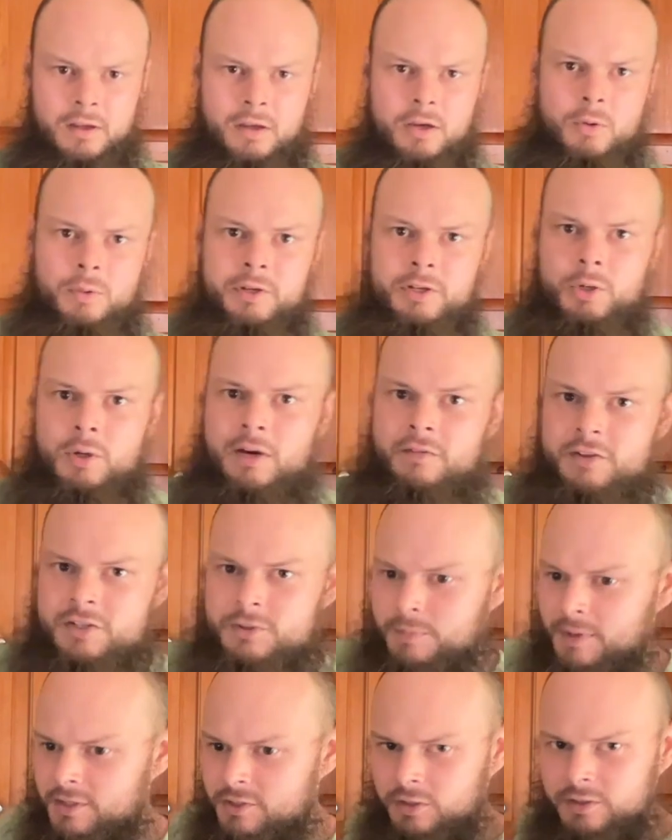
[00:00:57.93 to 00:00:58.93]
We do have a
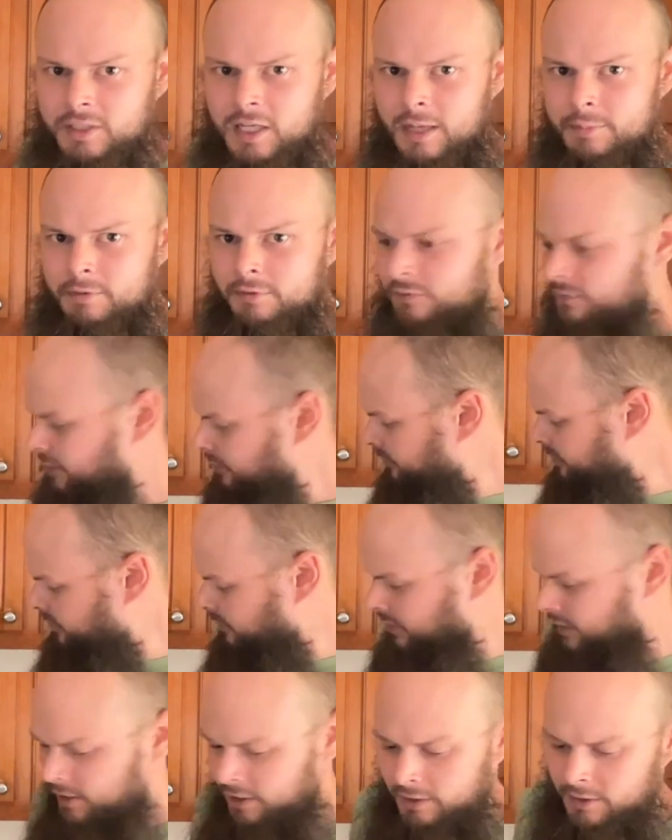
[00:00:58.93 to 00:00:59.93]
special type of filter in
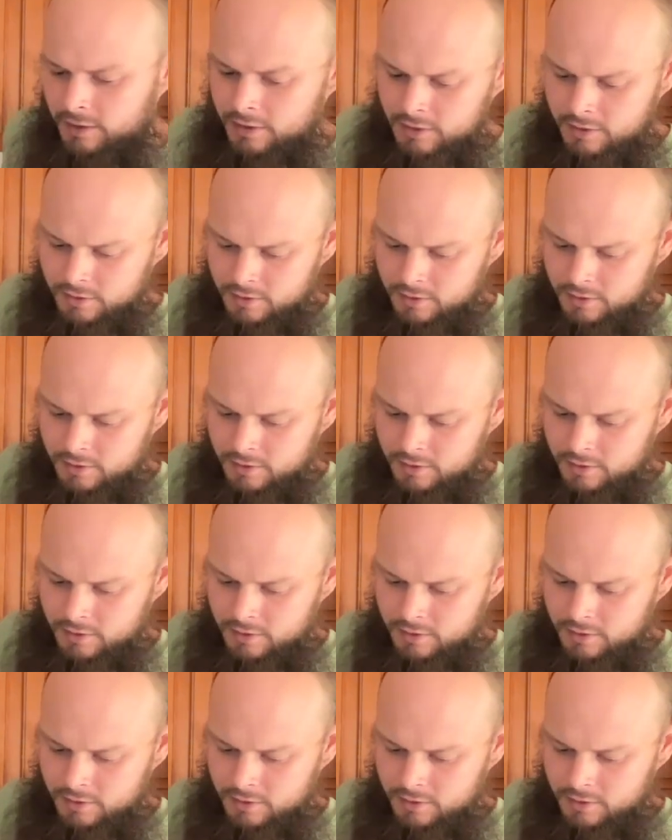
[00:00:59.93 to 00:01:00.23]
here.